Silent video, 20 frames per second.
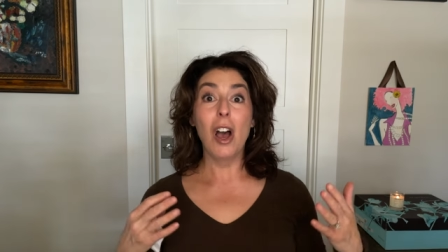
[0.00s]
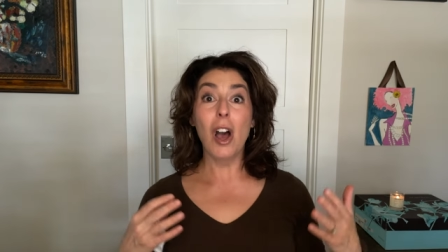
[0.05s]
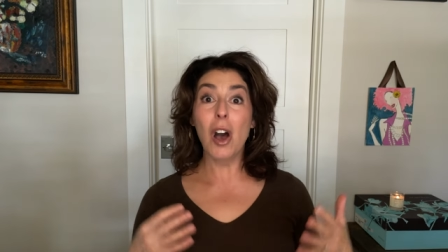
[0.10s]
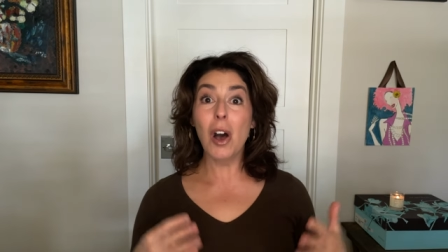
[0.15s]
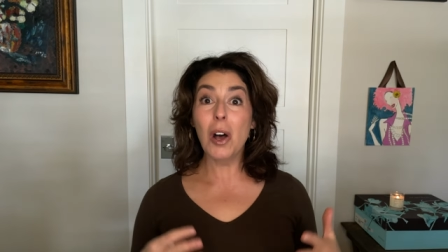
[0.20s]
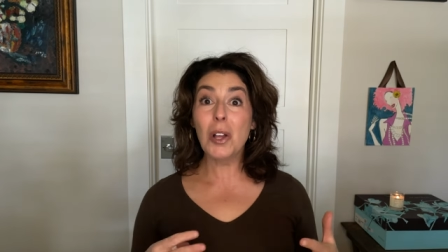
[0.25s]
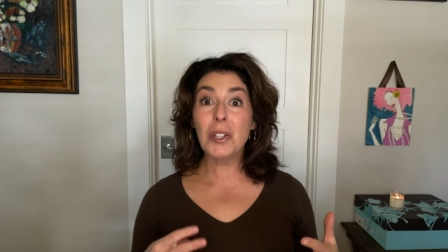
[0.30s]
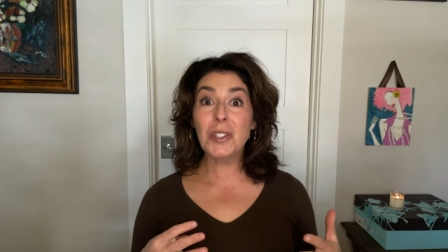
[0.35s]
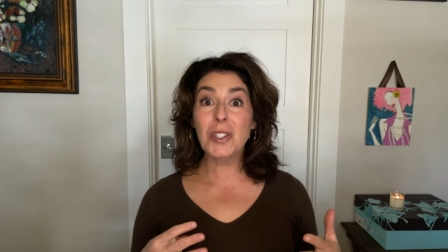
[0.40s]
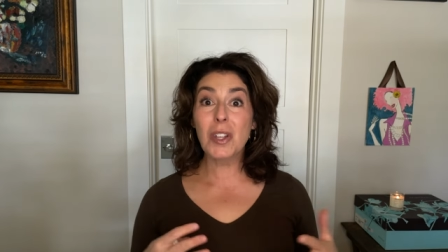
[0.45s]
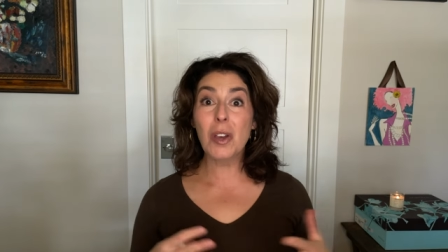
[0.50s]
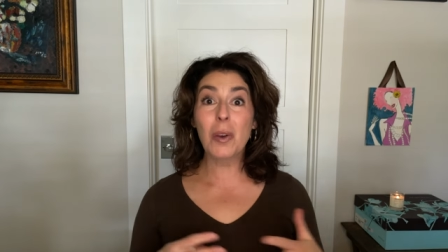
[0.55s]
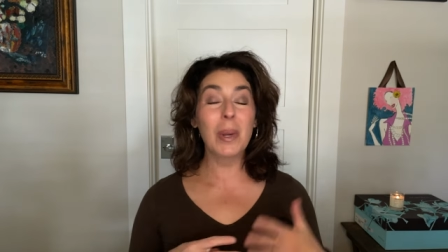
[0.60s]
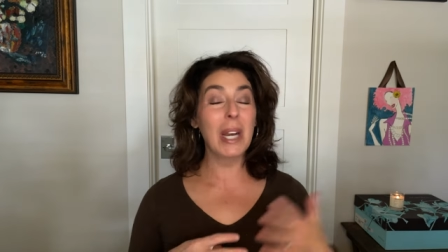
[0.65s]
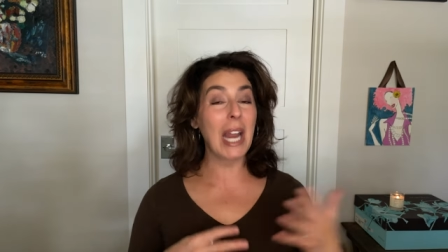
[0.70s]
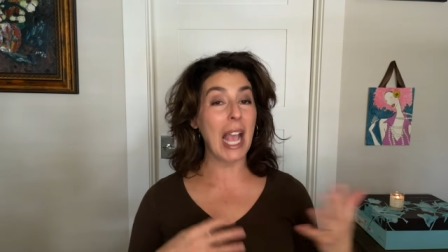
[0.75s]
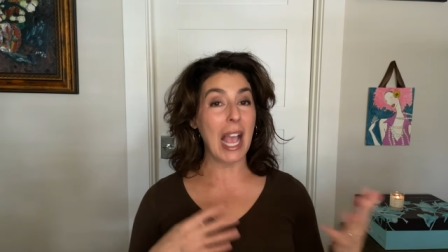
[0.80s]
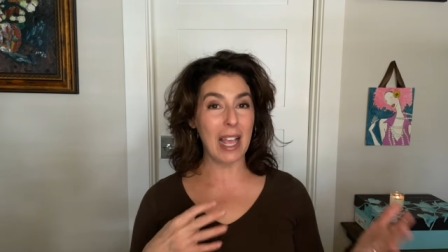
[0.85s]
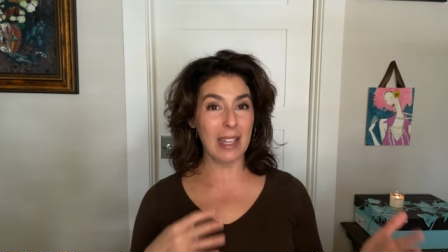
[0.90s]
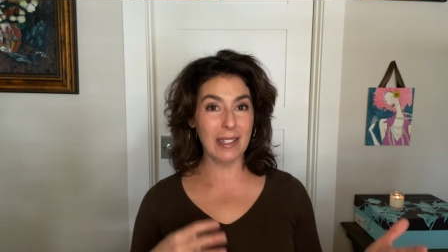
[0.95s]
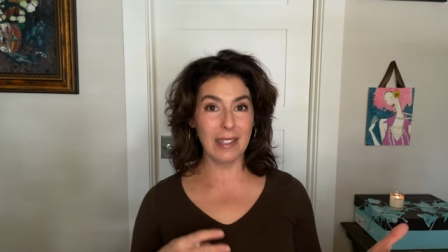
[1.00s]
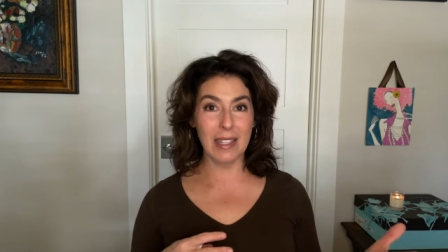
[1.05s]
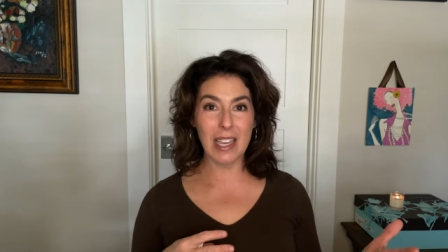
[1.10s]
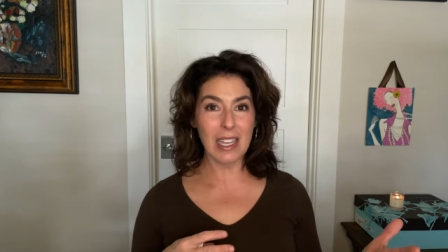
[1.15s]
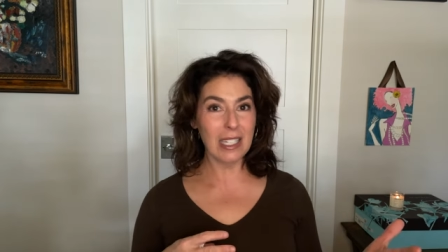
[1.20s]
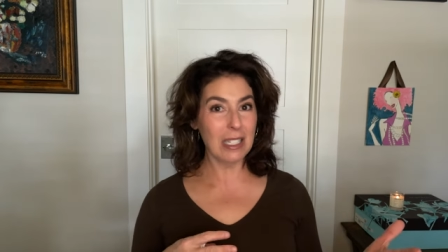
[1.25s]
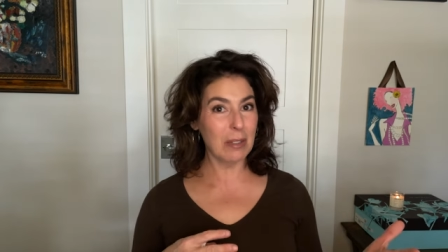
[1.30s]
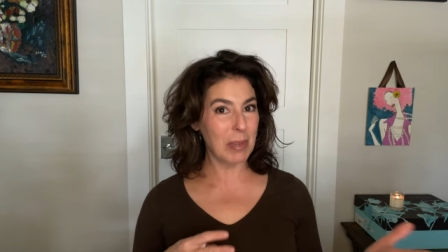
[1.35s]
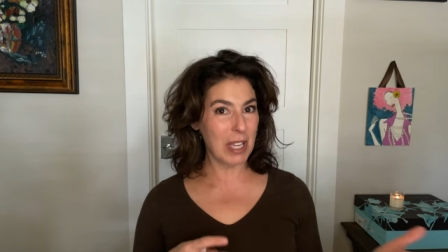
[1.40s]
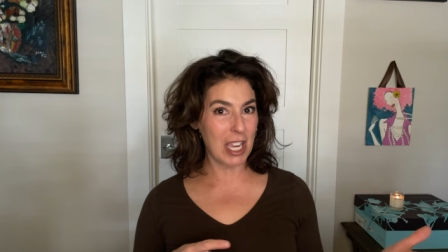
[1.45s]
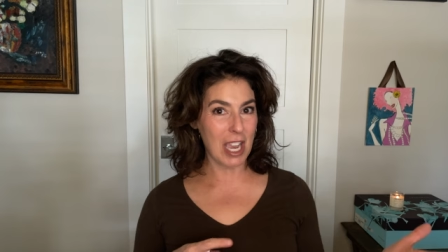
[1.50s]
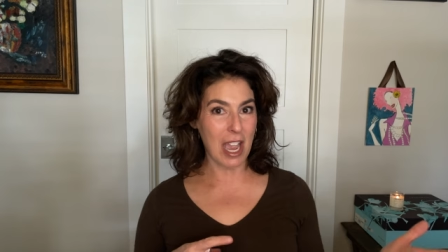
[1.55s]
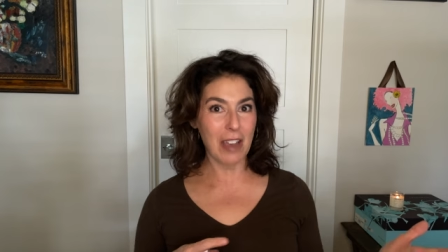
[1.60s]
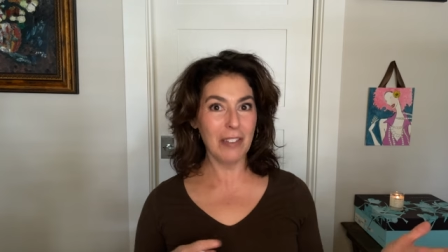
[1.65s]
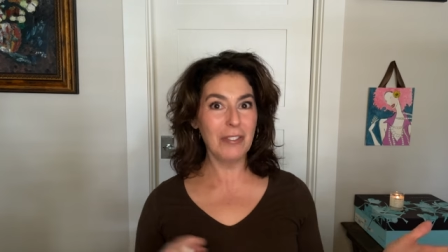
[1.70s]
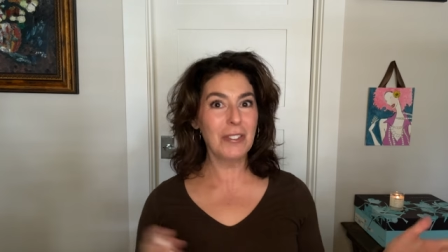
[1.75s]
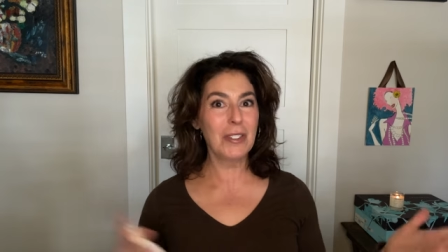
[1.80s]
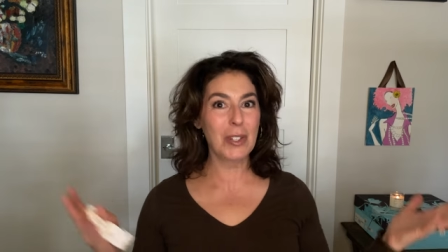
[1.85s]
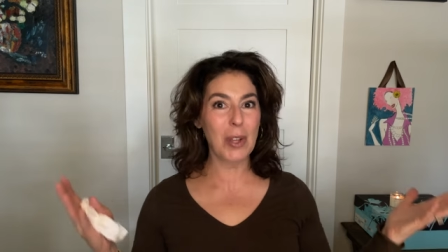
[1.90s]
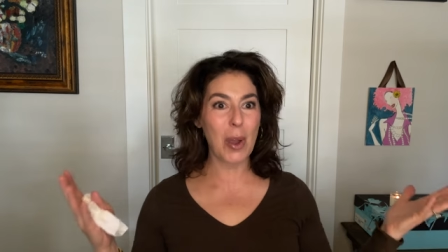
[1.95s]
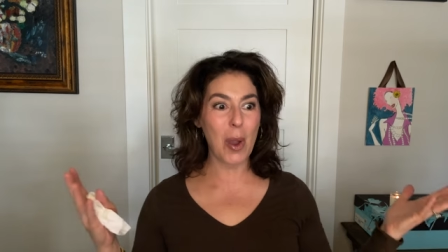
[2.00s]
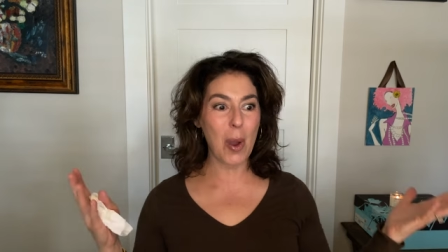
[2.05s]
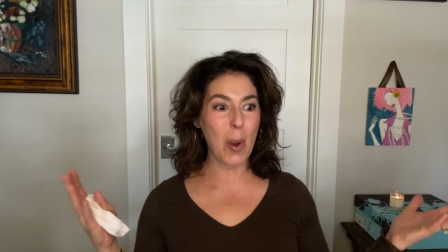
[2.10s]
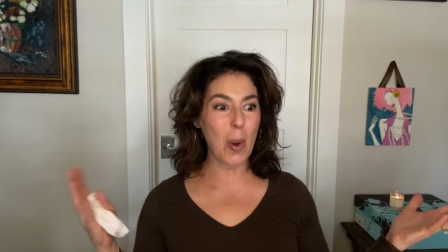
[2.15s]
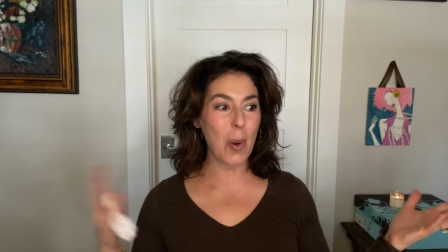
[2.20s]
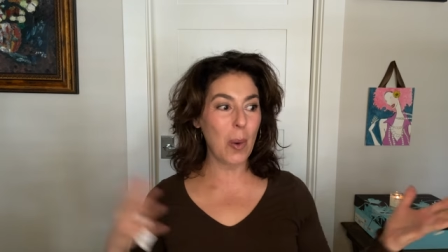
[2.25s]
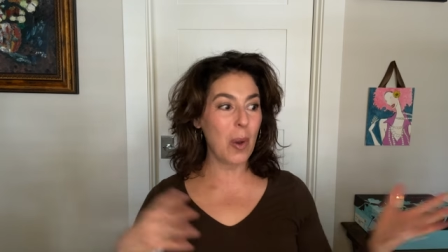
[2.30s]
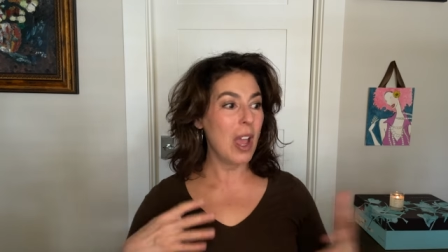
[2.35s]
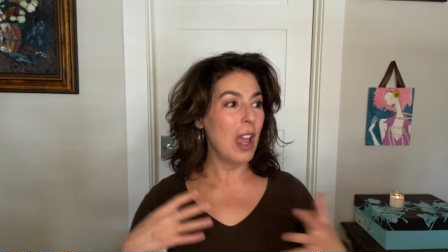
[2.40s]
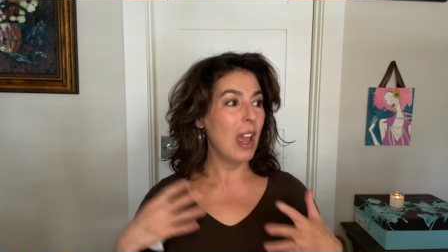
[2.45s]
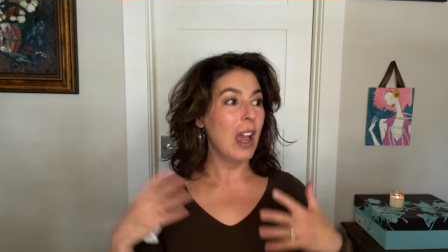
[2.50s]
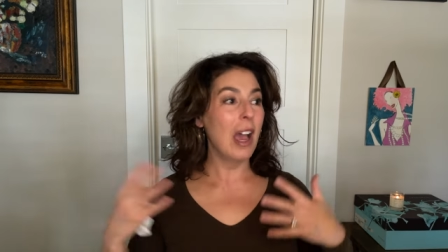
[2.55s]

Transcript: Also, it has the SPF, so